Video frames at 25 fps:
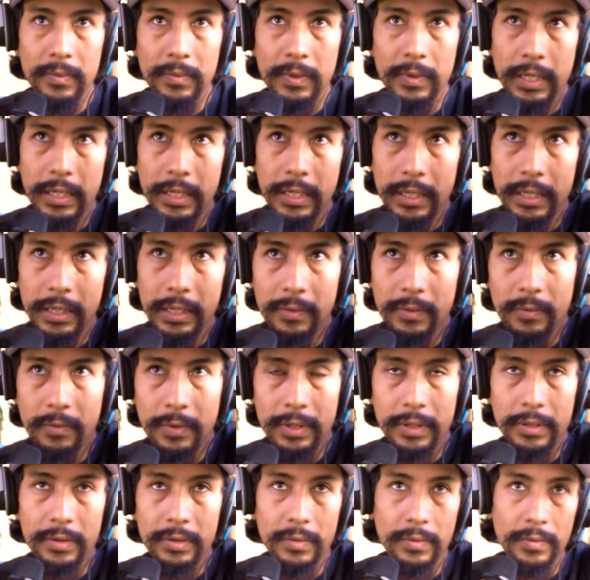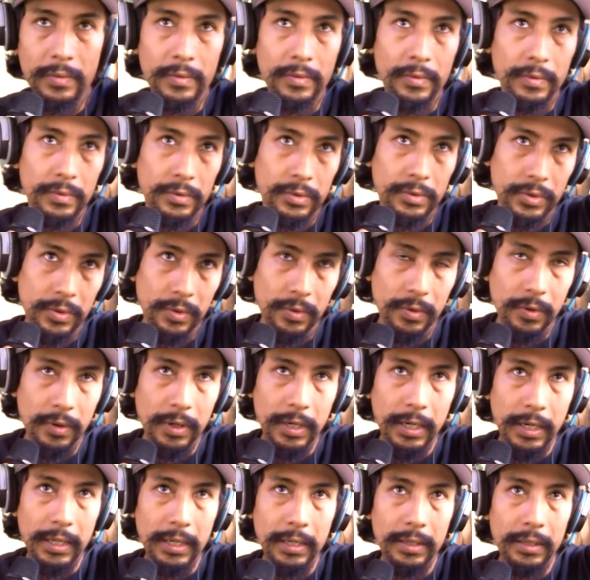he went to
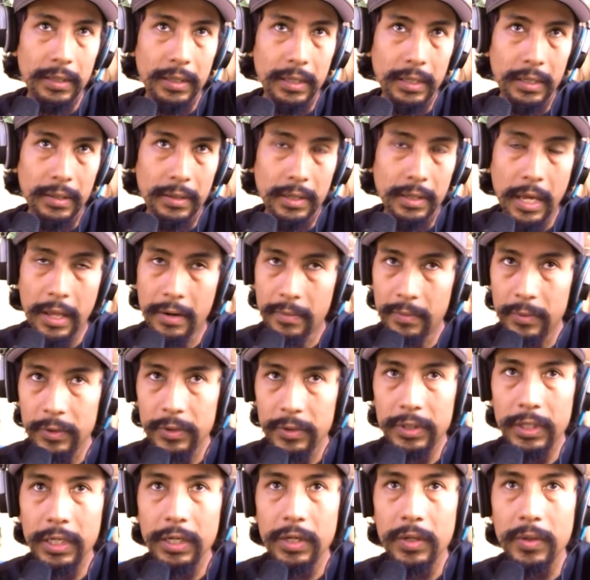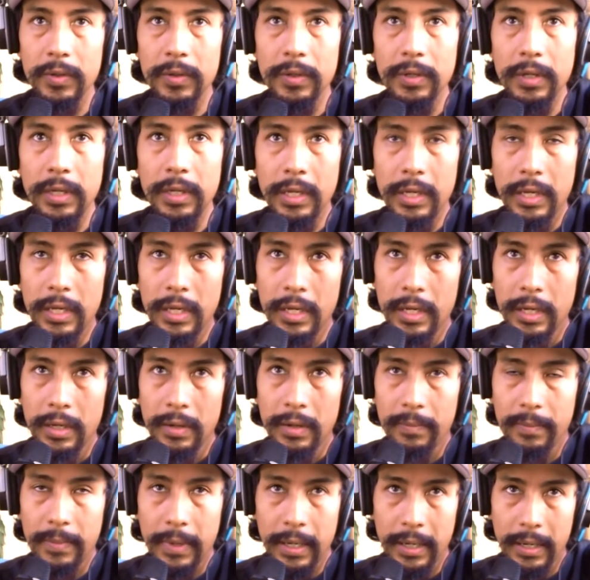Sonora, Hermosillo.
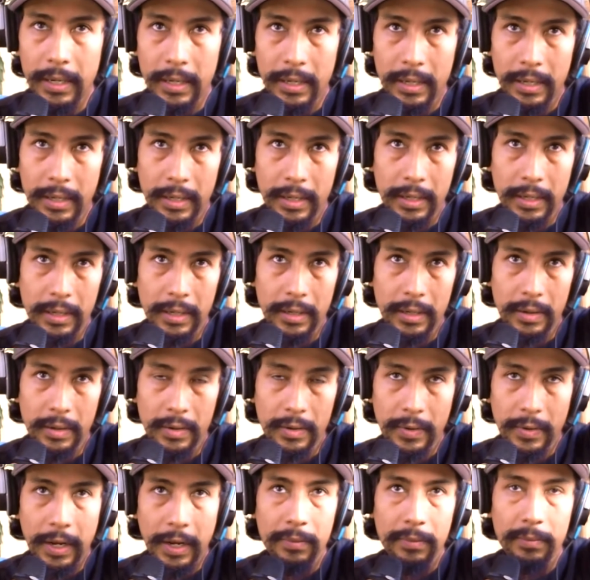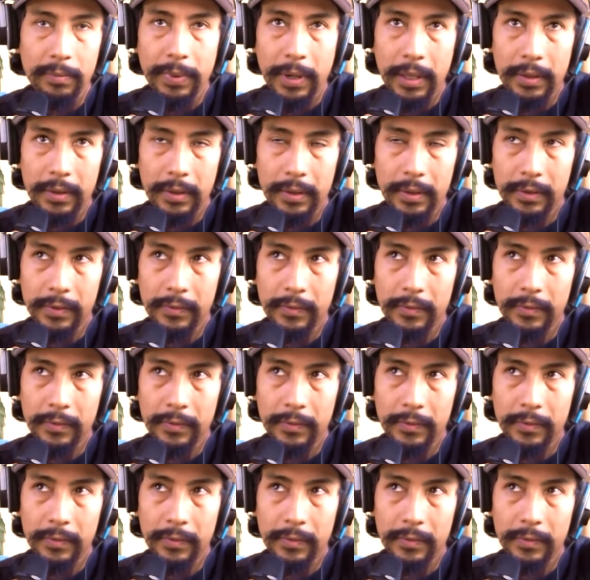My grandfather